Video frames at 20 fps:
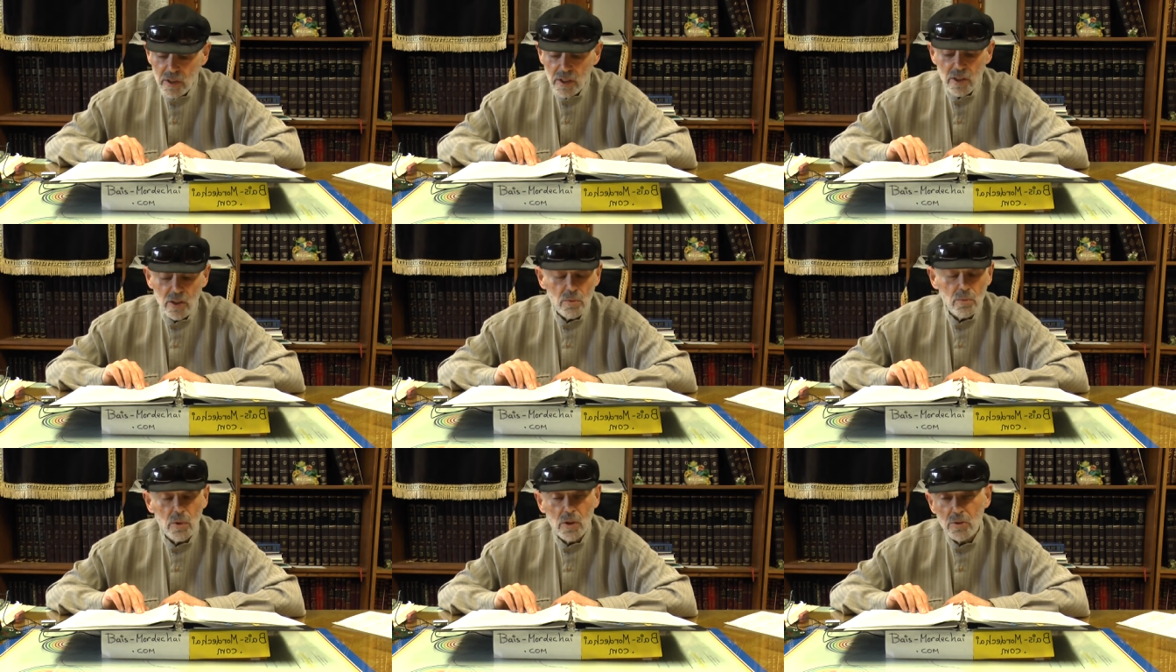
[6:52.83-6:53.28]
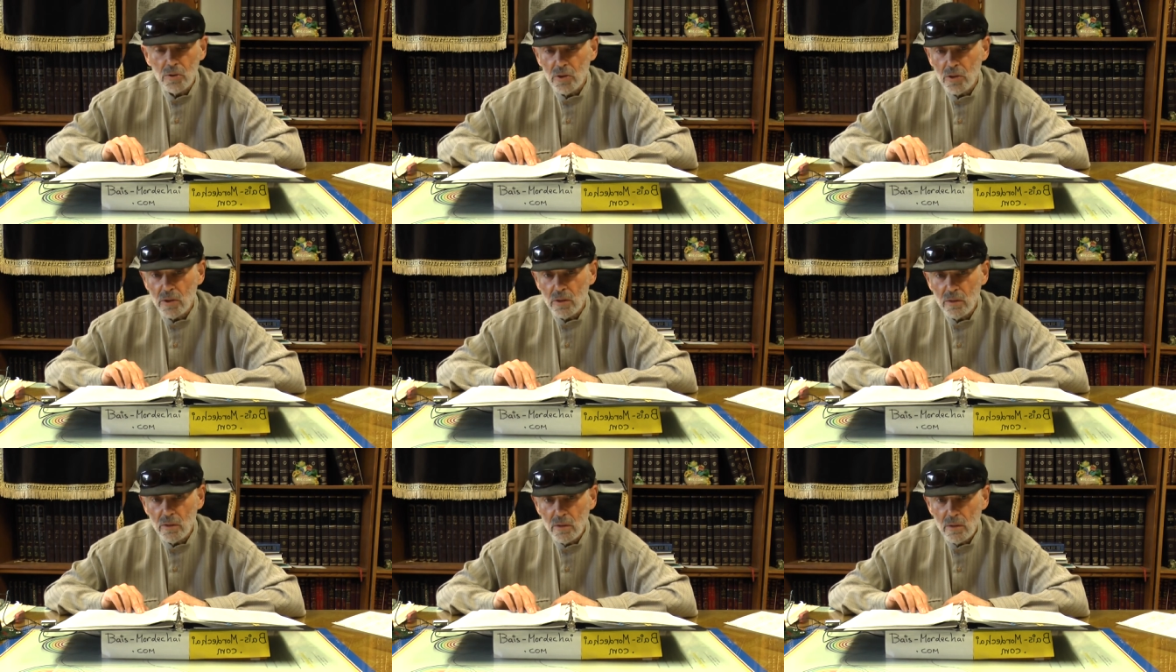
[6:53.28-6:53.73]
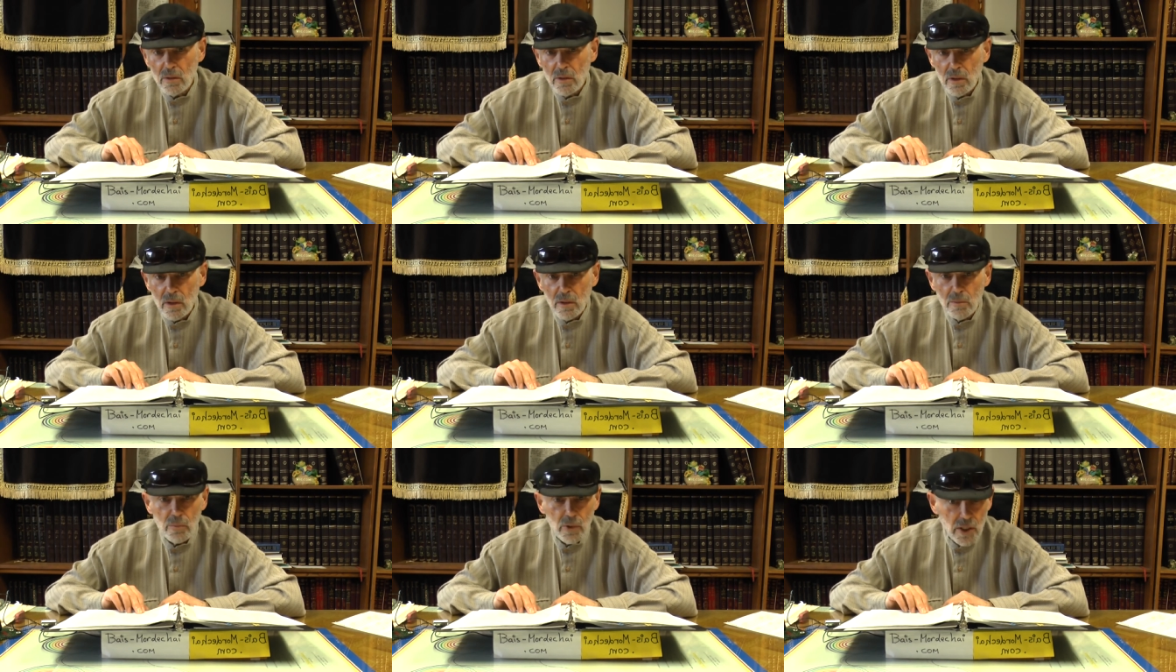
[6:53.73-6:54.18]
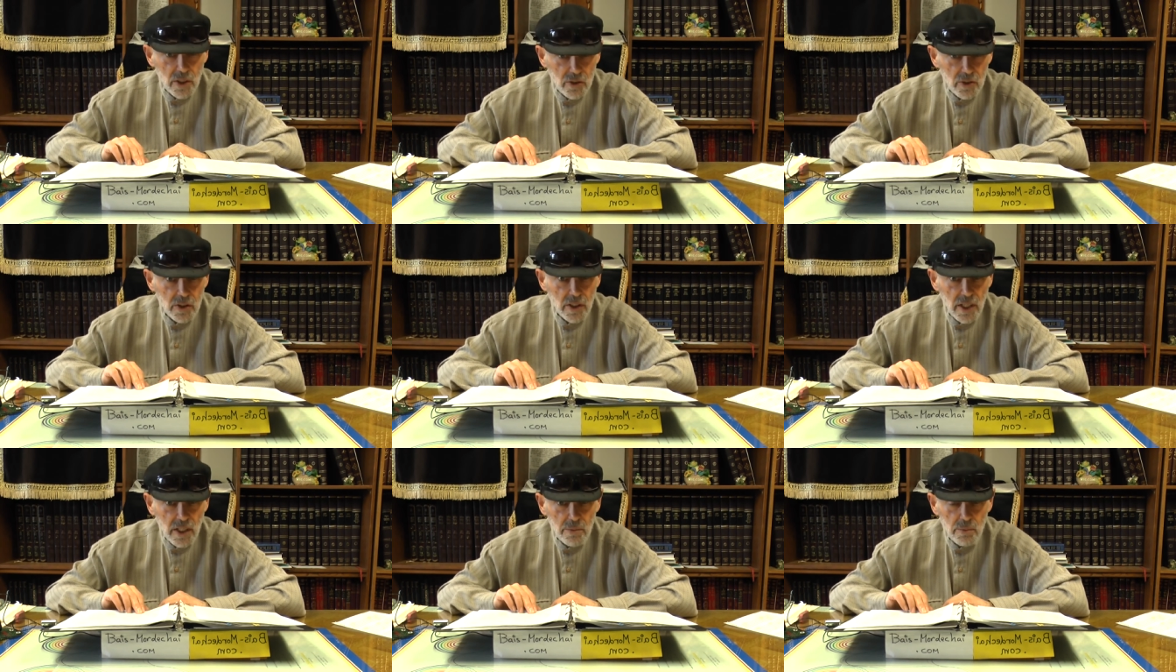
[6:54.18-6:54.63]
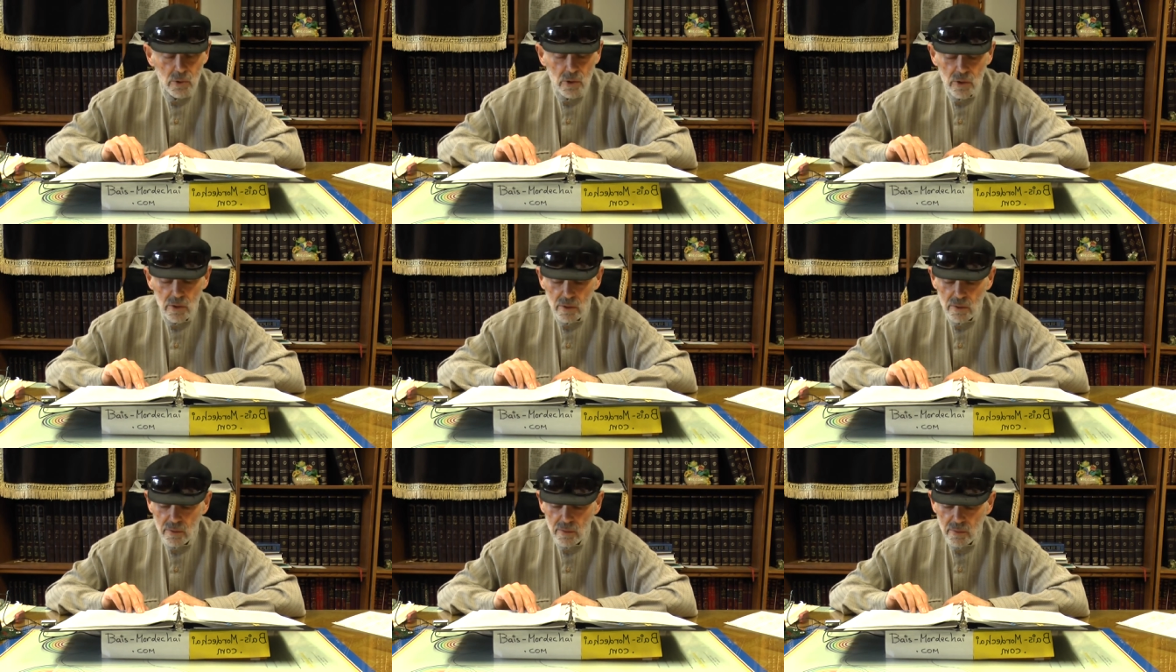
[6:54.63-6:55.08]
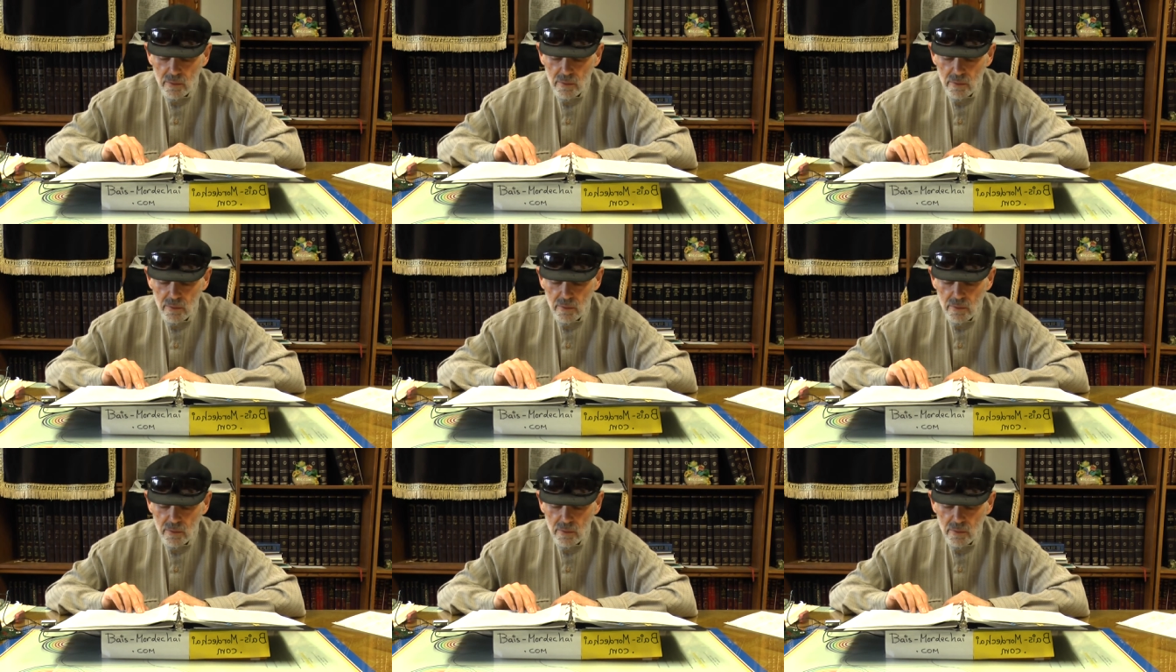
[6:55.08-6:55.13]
to kill Moshe, but he escapes.